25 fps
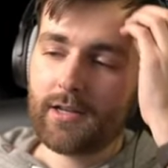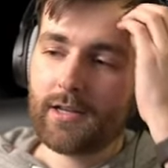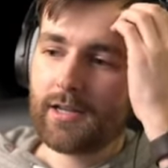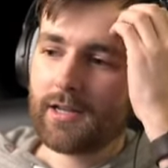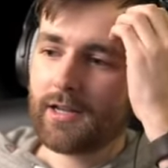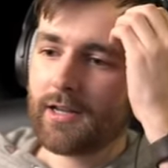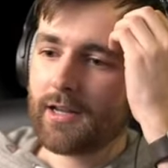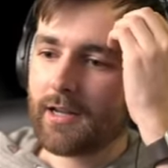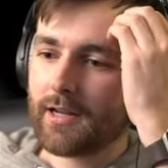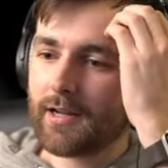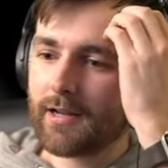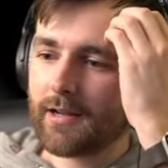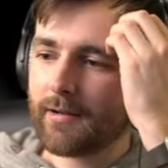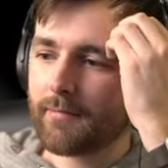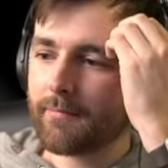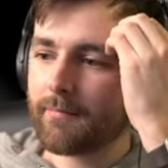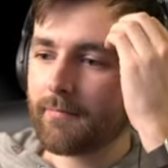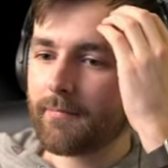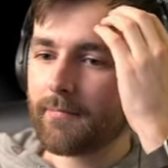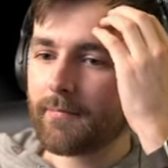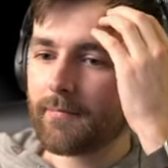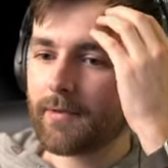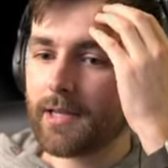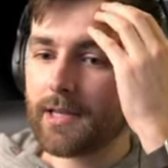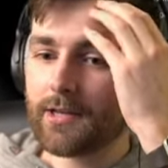
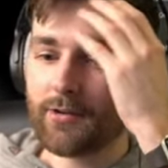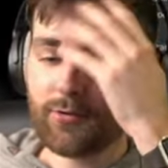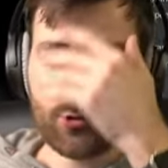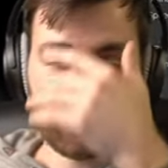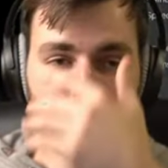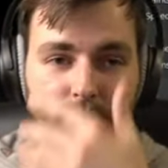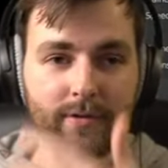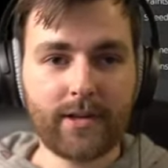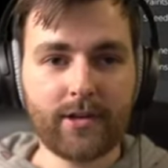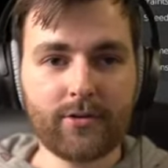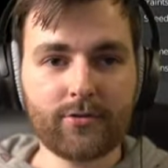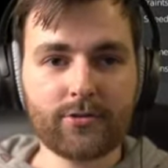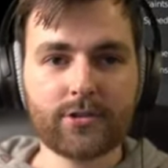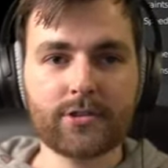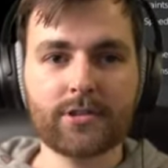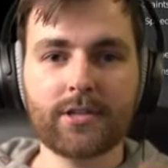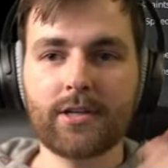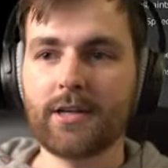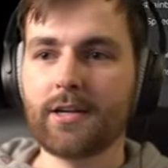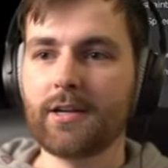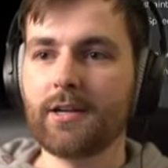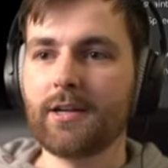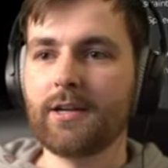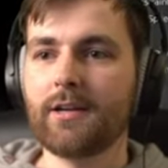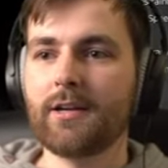um, in YouTube videos.
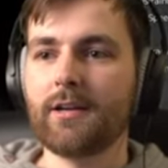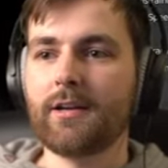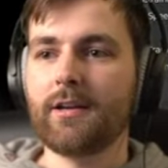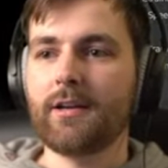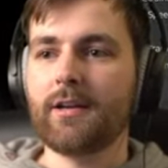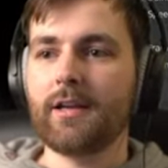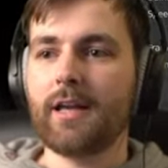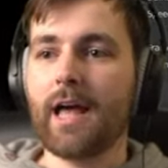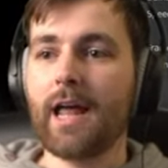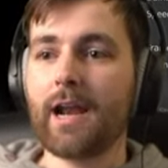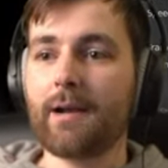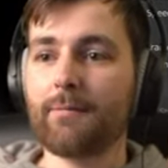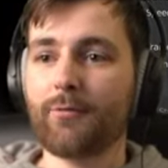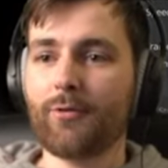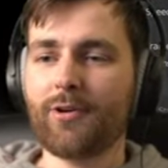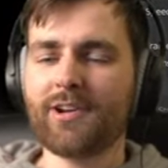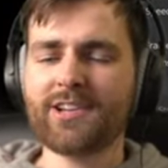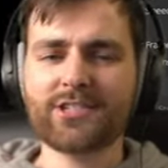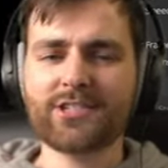And I'm really